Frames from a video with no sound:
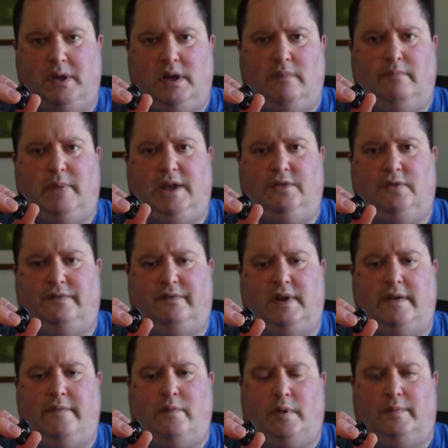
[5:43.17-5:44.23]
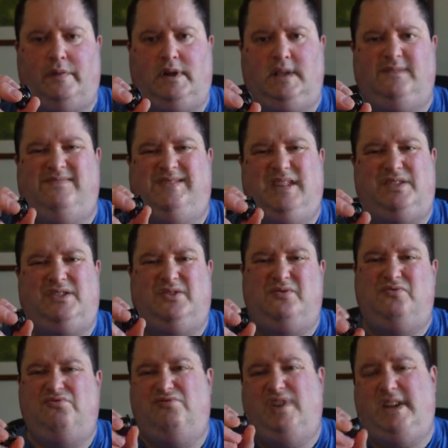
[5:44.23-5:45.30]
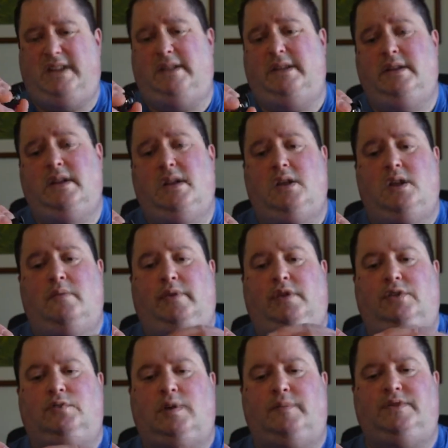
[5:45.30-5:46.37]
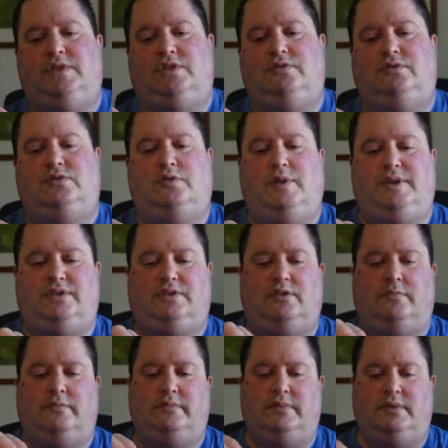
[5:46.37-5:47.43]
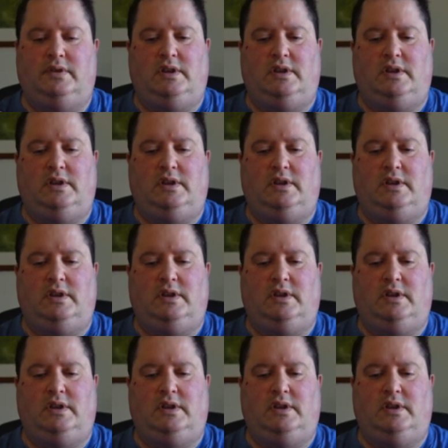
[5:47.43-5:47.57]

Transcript: may not fit everyone. I disagree, because what happens is you twist them,